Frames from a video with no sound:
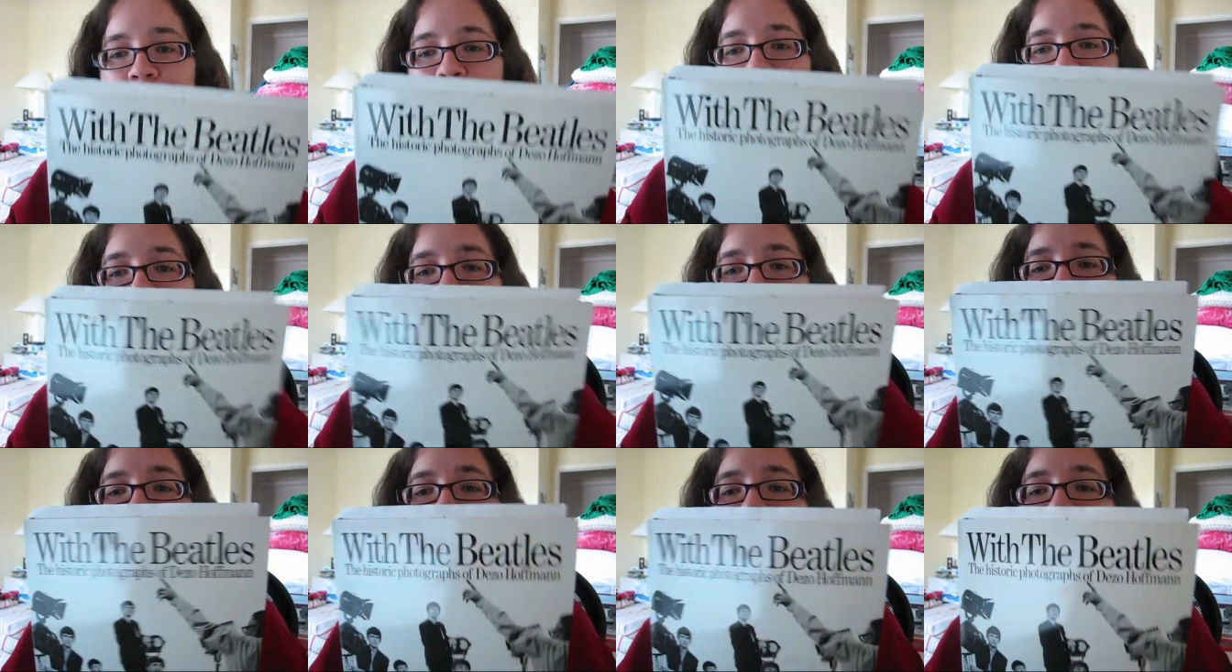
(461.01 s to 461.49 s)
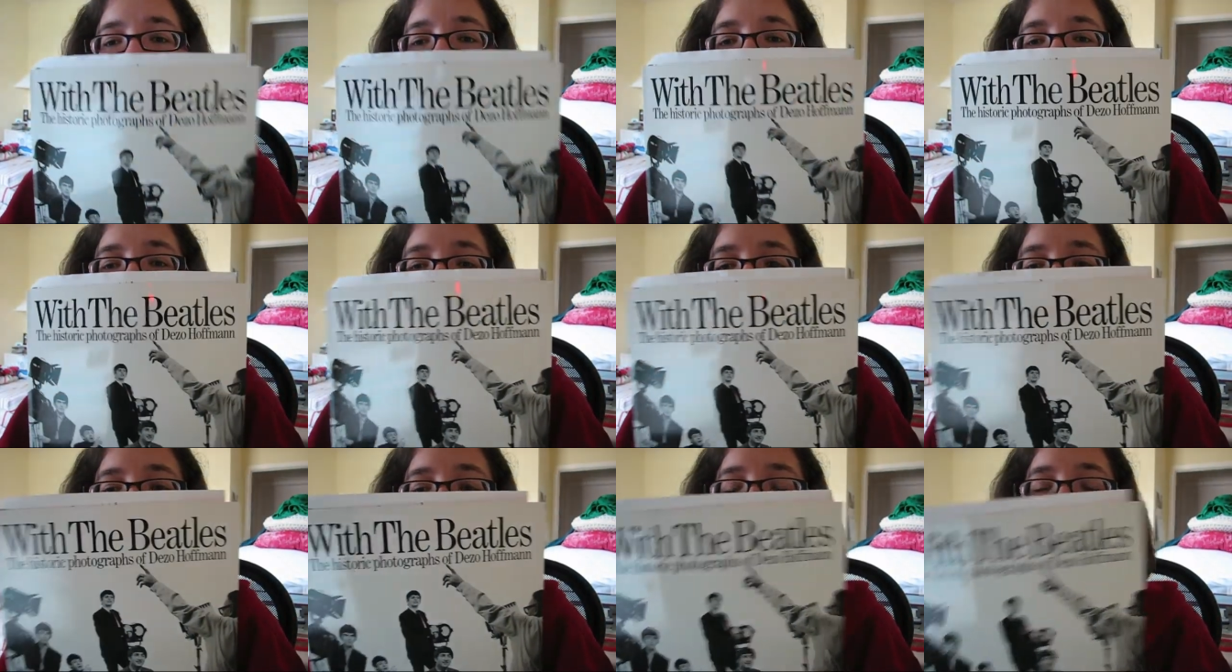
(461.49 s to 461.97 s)
But come
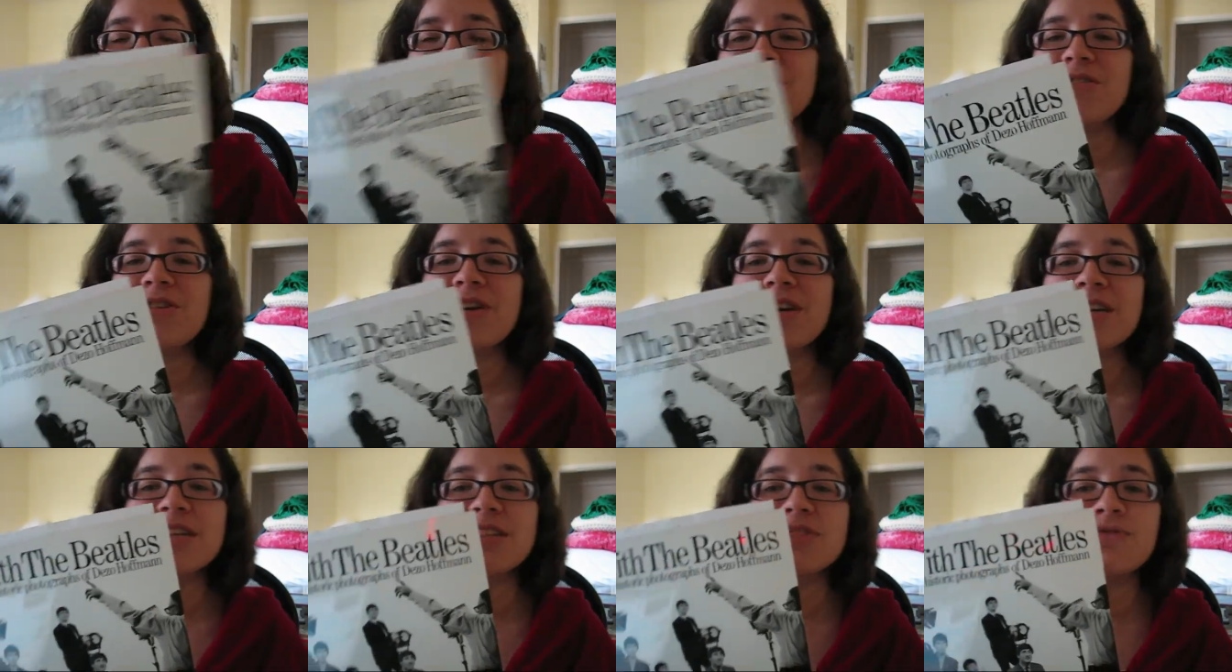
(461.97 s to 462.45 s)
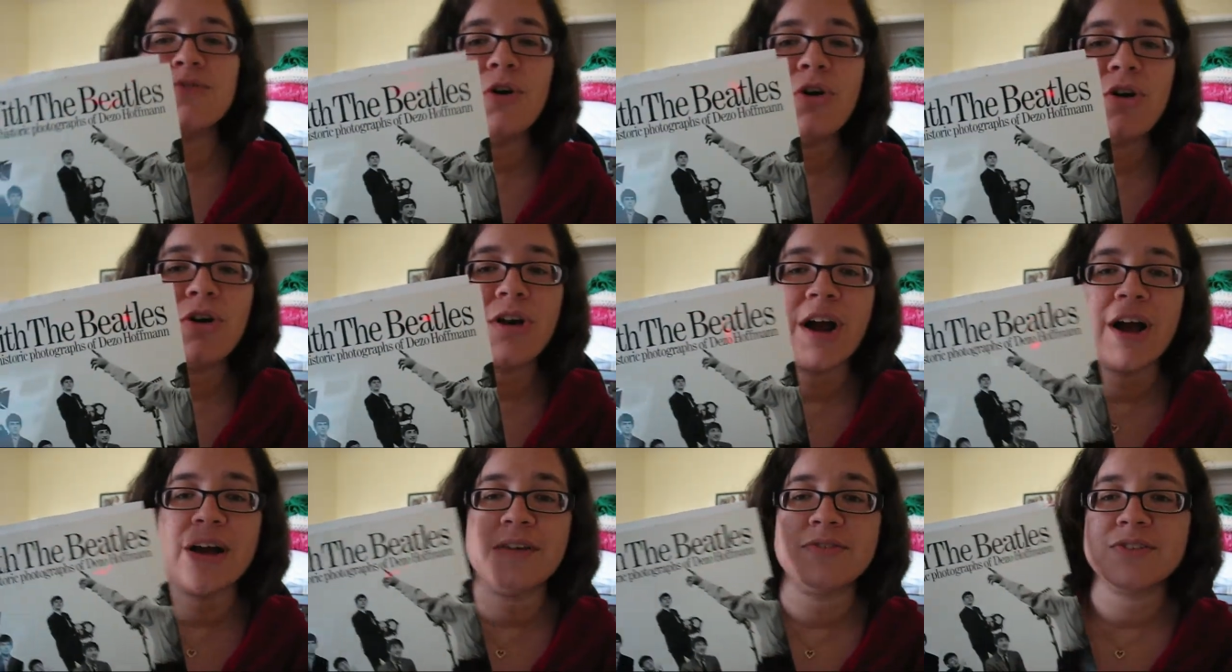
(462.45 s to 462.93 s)
on, I mean, look at his
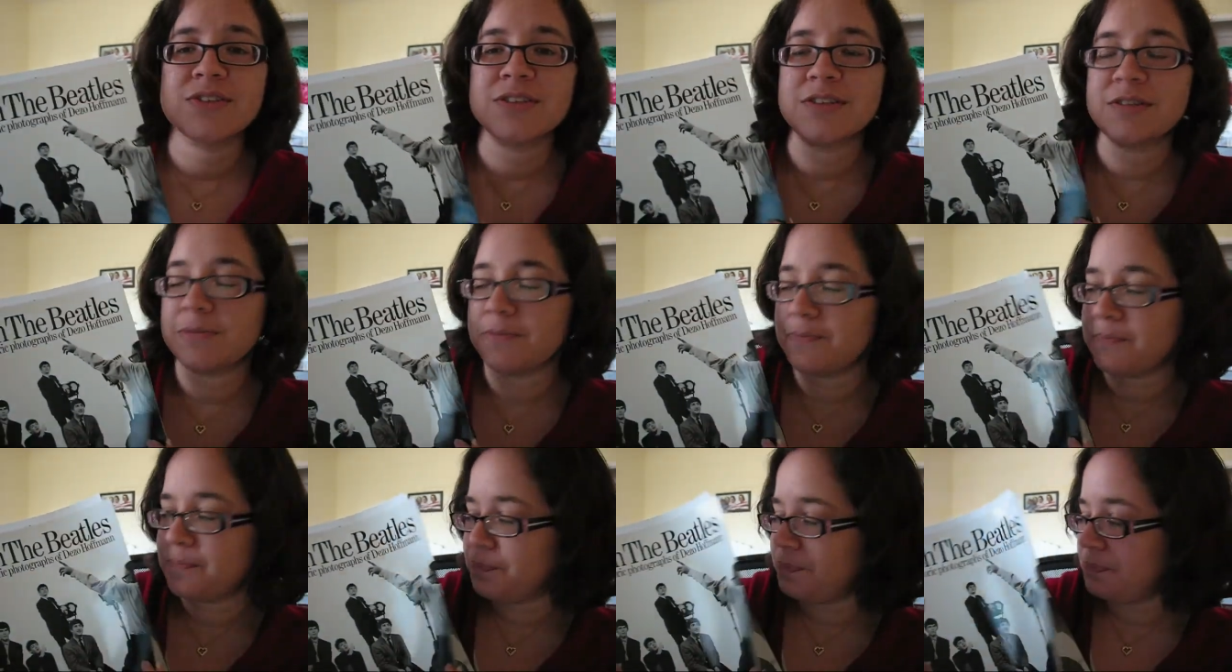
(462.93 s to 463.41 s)
photographs.